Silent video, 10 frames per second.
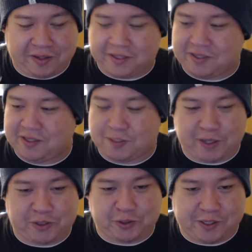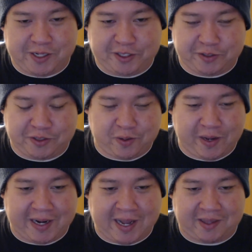this is the special edition, so
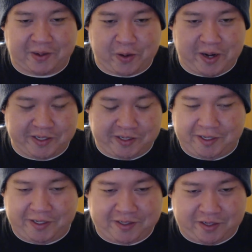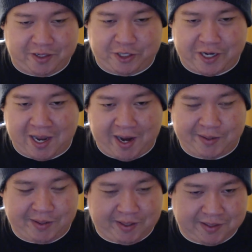I got the crazy CGI
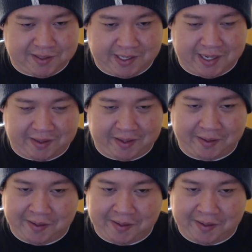aliens, I got